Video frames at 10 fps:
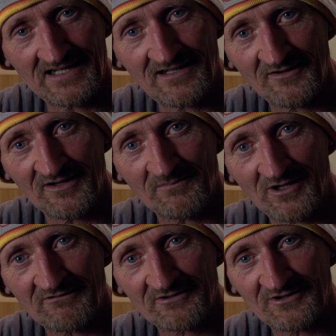under the
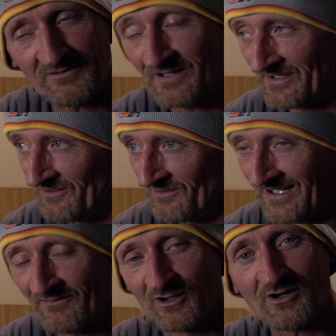microscope and you
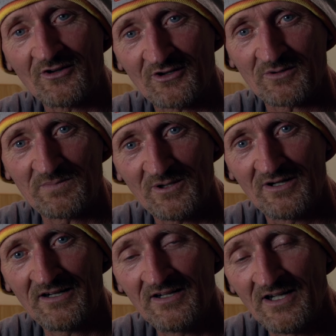have a look on your
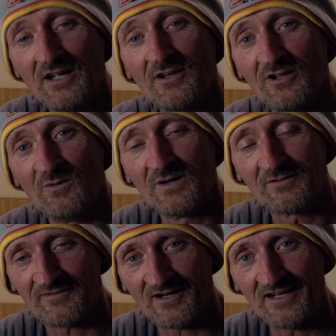computer, you will
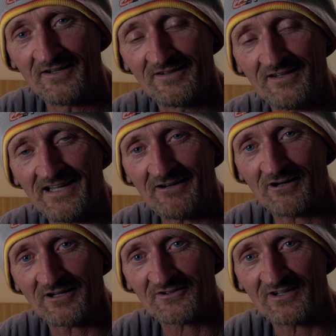find that there
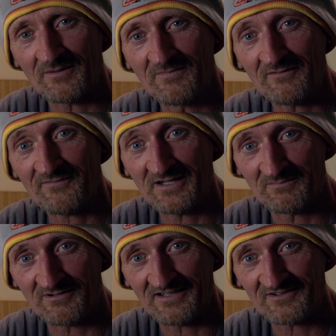are some
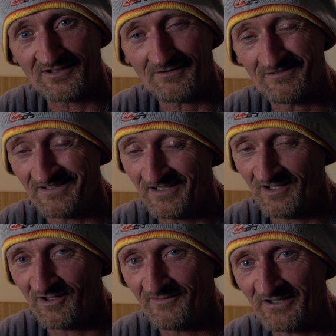fingerprints. So a
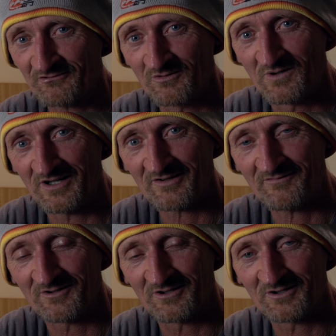lot of extra work
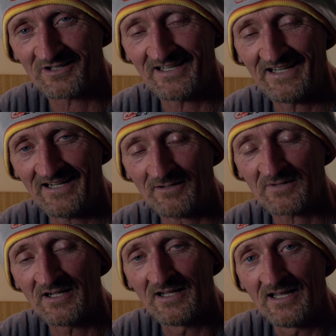for cleaning up
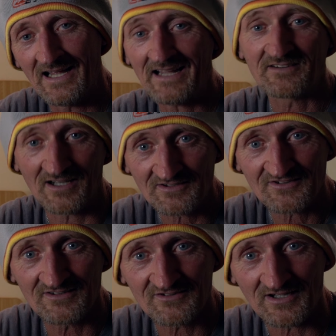and
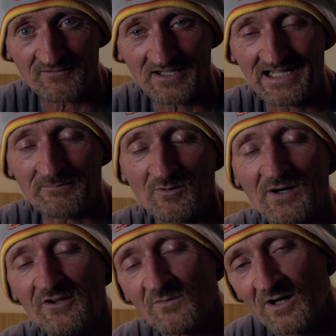dust and stuff like that, but
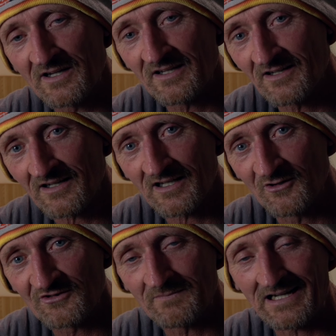when you're working at
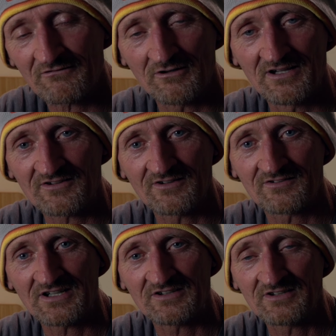close macro
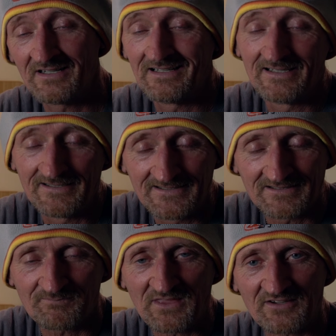distances,
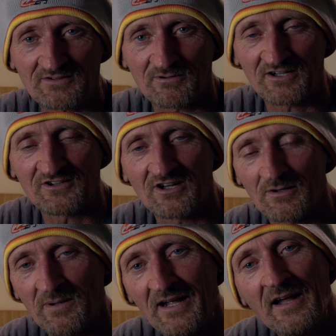that's the price you got to
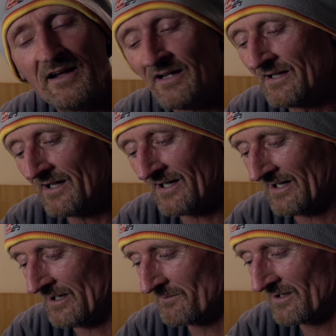pay.
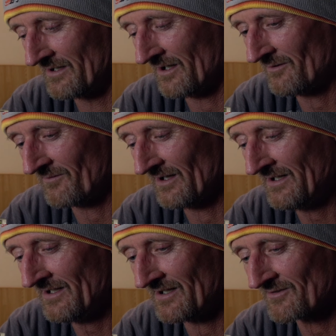But
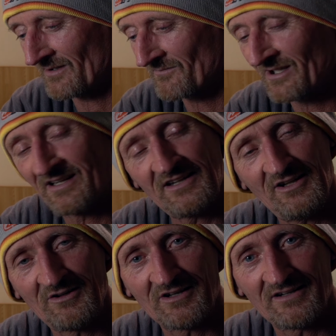hopefully it's something that
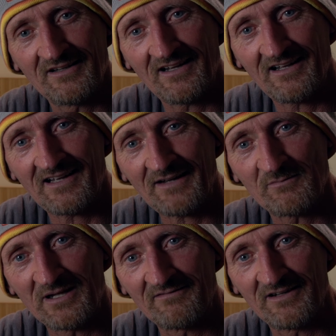you can have a
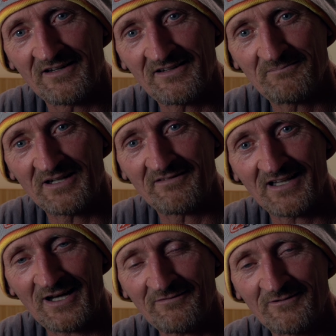bit of a
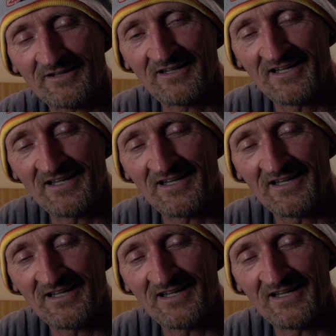laugh with.